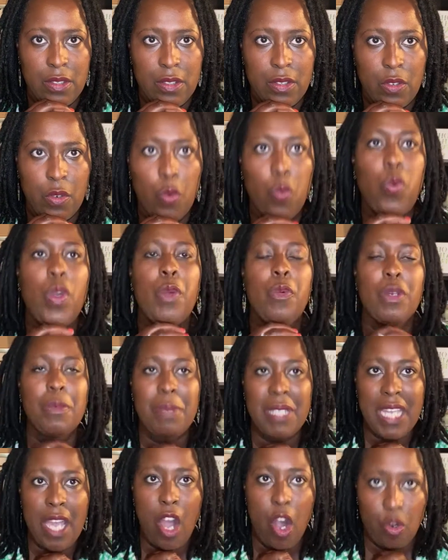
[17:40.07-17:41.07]
We would
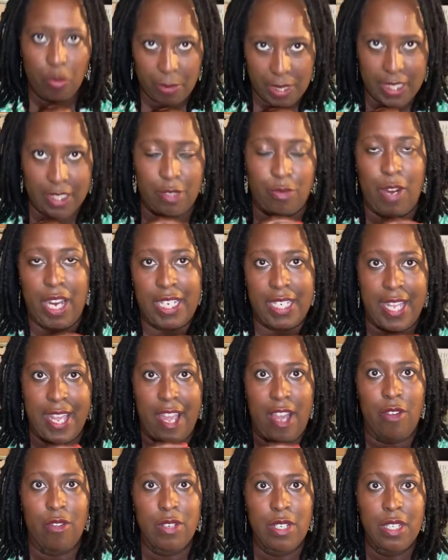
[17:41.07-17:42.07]
be homeless right
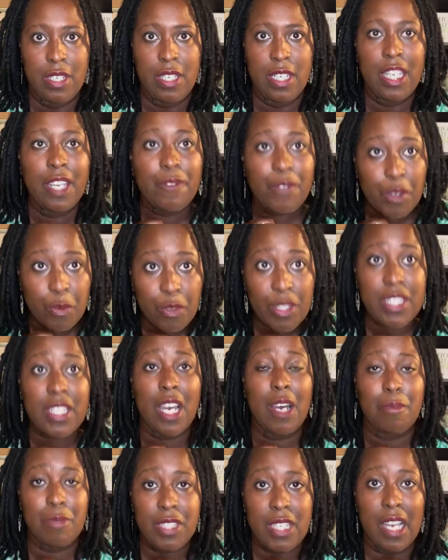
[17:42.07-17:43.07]
now if it was
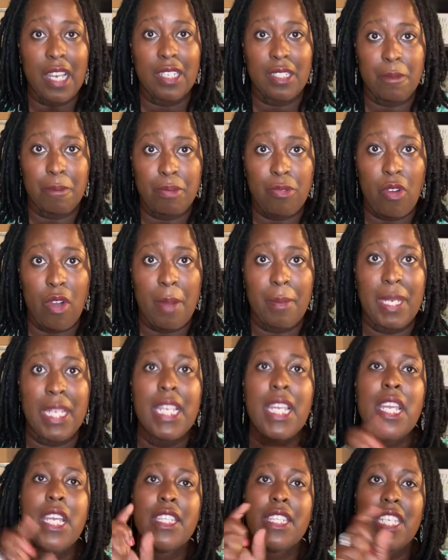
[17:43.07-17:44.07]
up to unemployment.
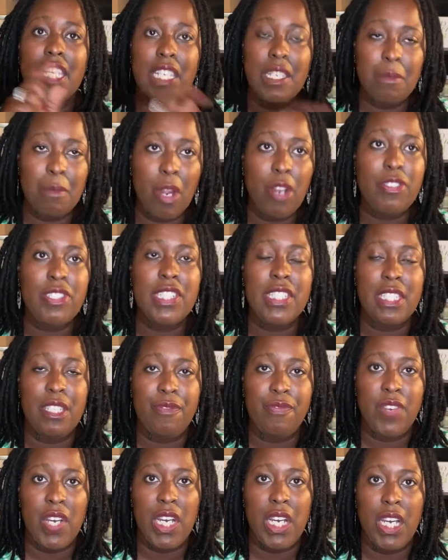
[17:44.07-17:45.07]
The emergency
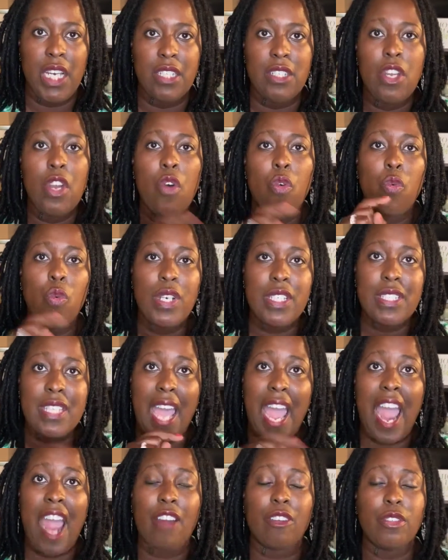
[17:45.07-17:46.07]
fund was
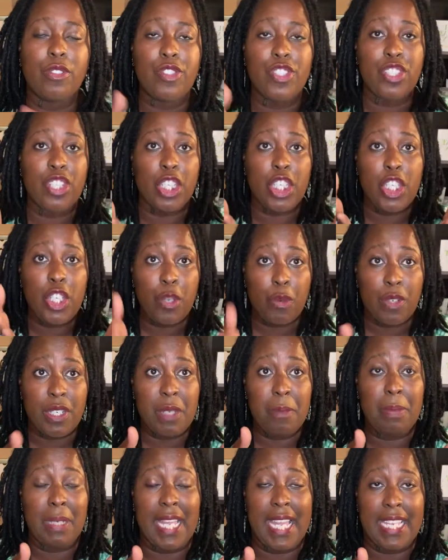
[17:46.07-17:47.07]
our security
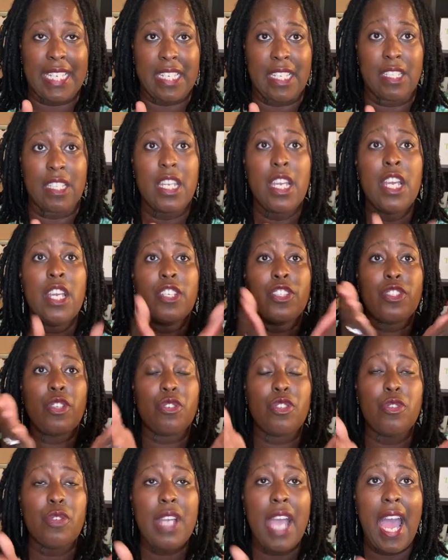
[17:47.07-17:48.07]
blanket. So
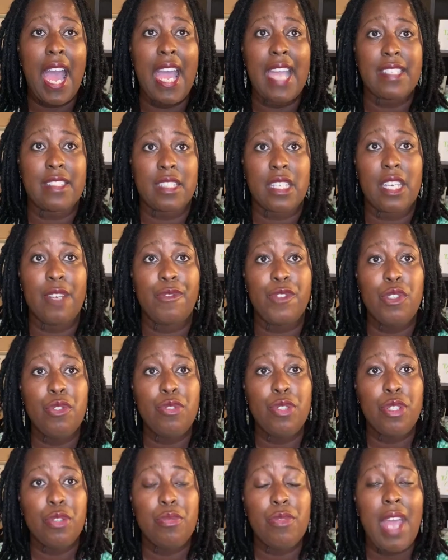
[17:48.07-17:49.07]
you guys, if you
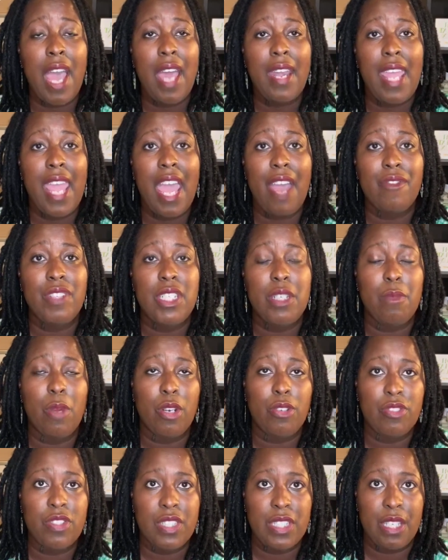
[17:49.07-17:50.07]
do not have an
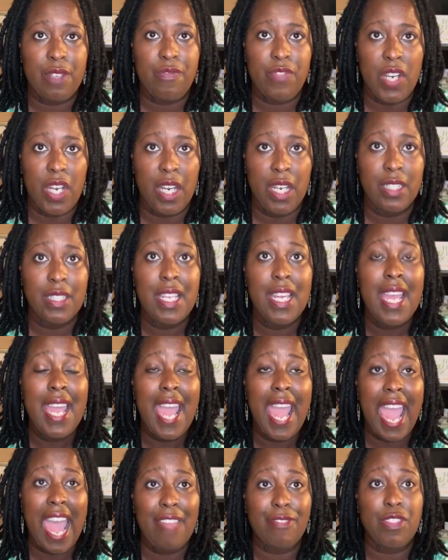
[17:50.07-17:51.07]
emergency fund
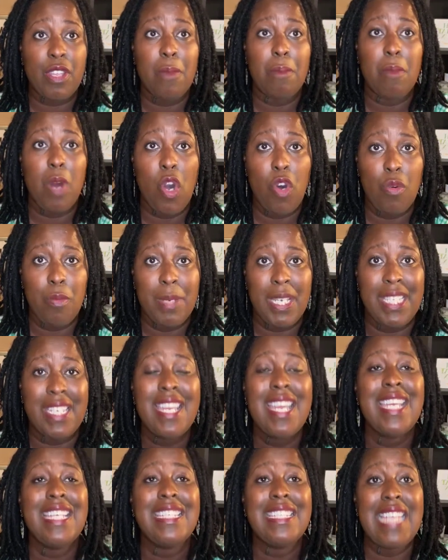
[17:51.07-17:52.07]
at the moment,
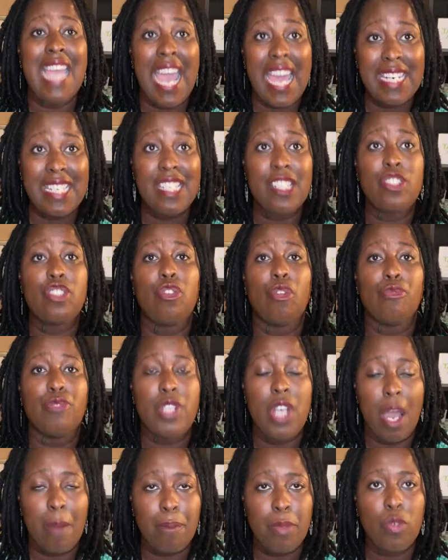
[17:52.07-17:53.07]
that is your
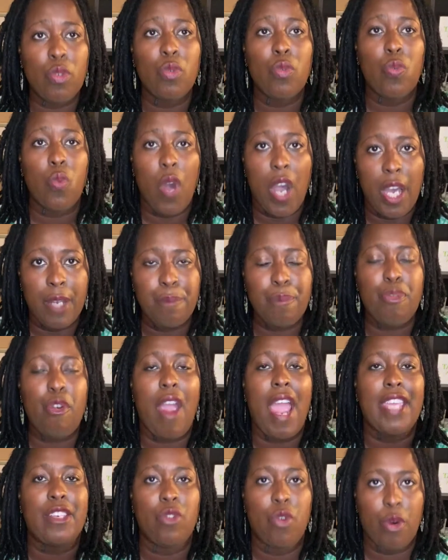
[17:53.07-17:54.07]
number one
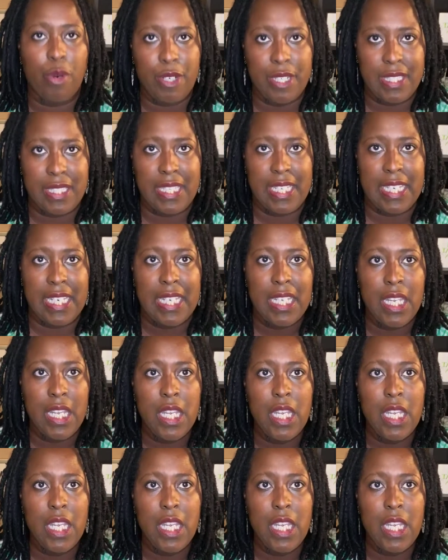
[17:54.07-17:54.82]
priority.